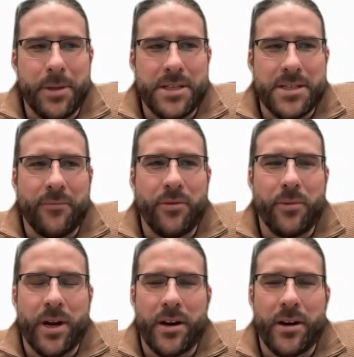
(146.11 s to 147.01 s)
being
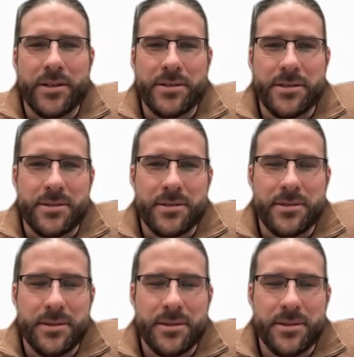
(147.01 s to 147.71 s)
self-aware is